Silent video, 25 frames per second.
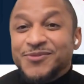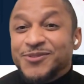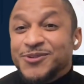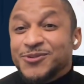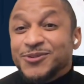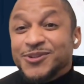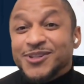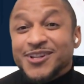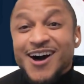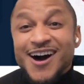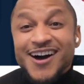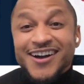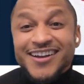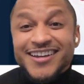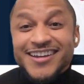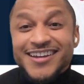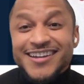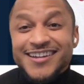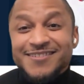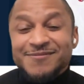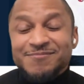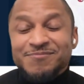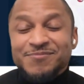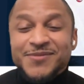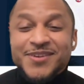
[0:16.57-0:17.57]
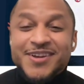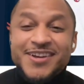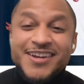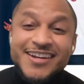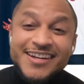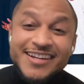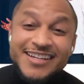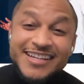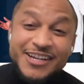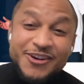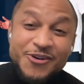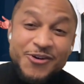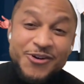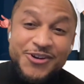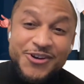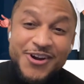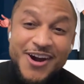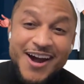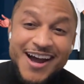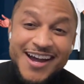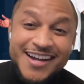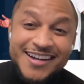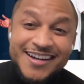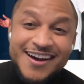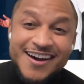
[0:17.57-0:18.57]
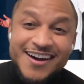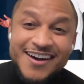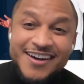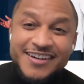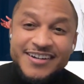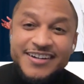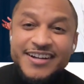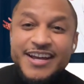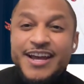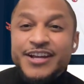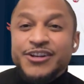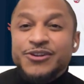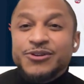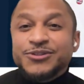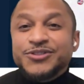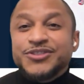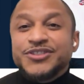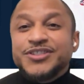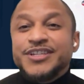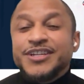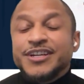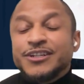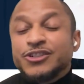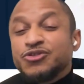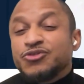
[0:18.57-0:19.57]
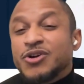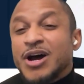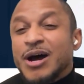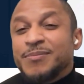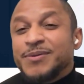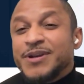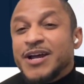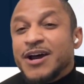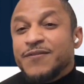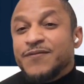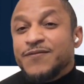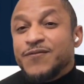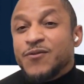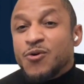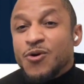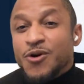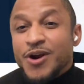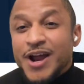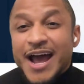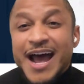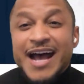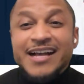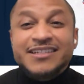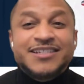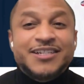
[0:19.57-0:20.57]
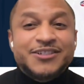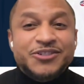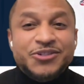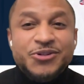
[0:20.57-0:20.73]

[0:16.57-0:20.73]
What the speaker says: you log in, click on your icon, and you'll see a drop-down for asset